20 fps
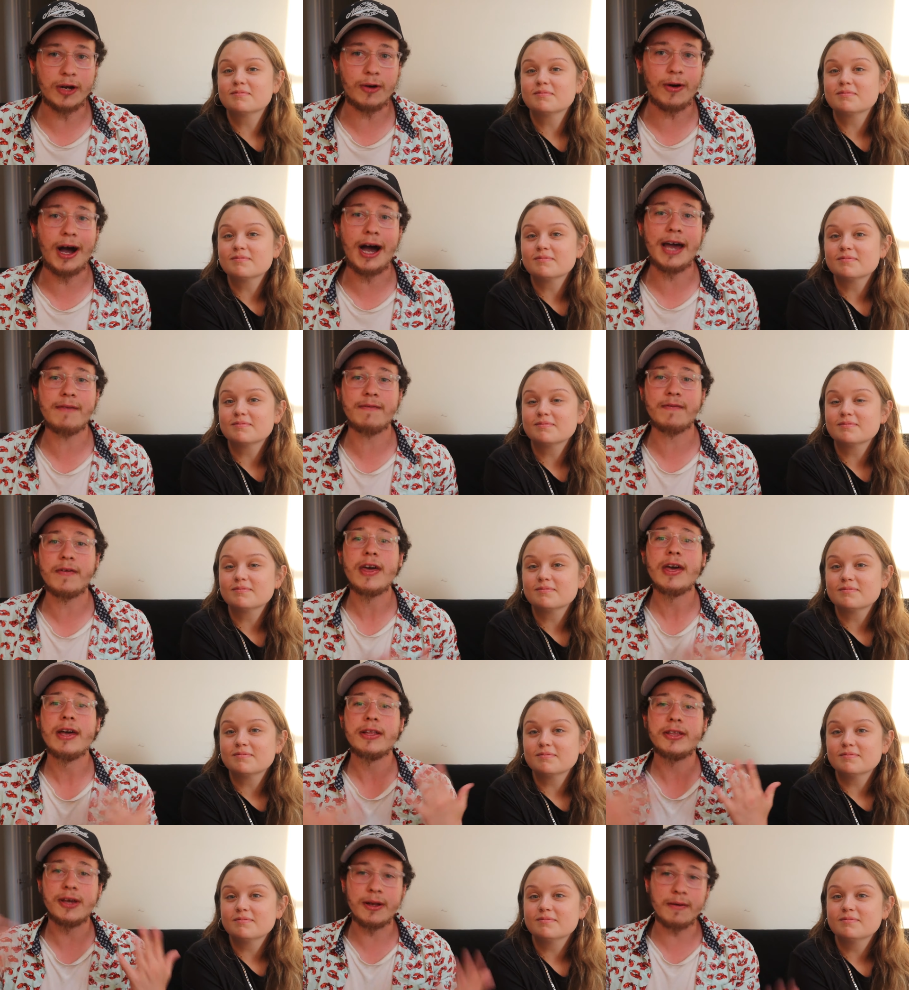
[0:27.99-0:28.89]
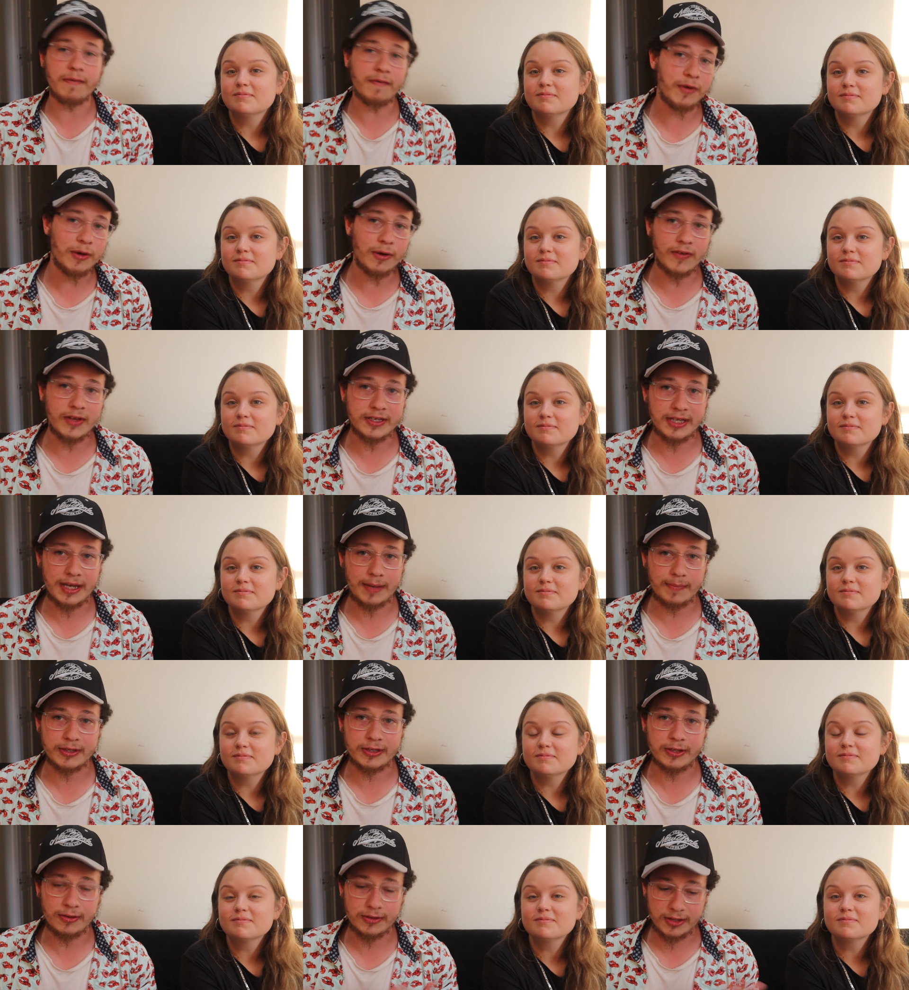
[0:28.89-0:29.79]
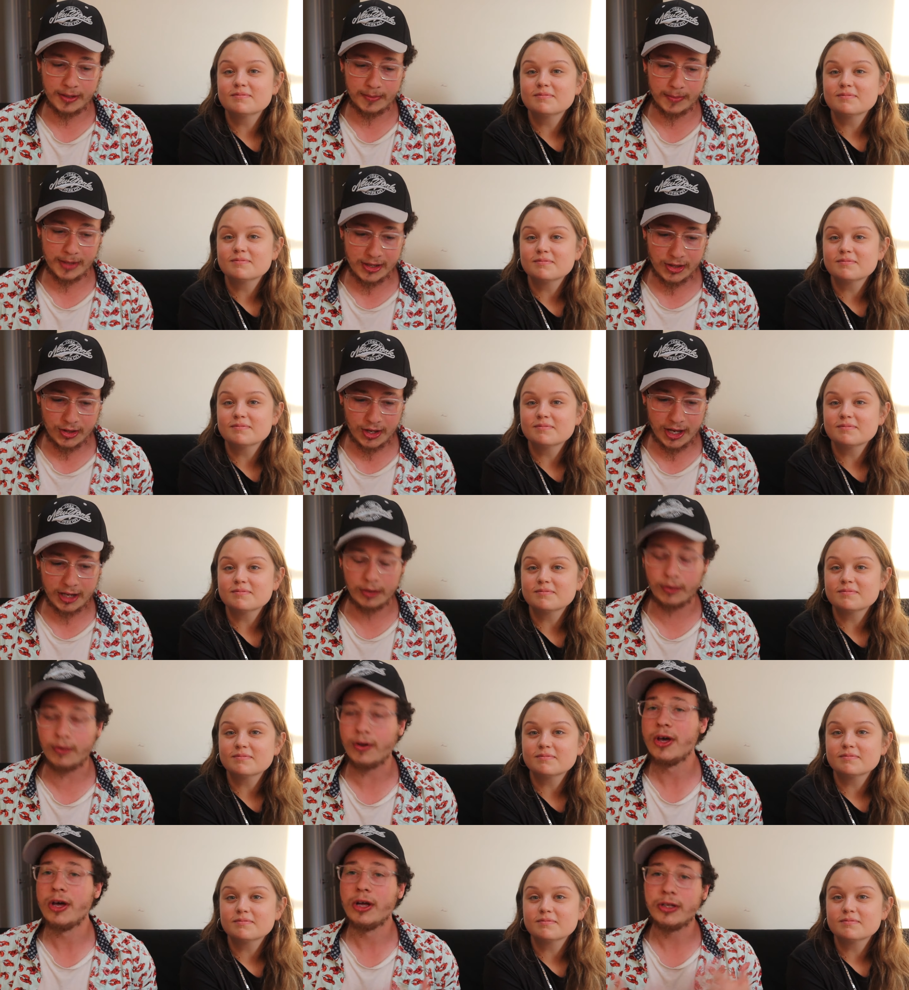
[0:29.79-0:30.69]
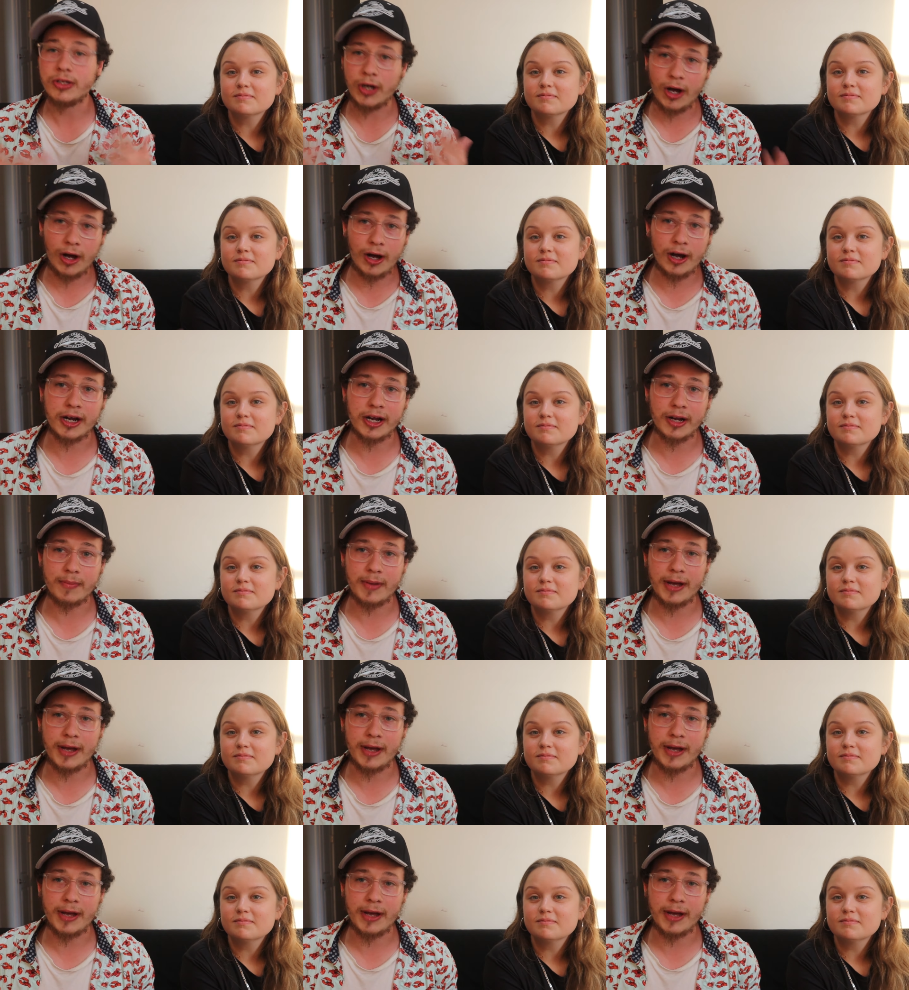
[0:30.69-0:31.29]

Speaker 1: You know, I've done a few of these episodes on my channel talking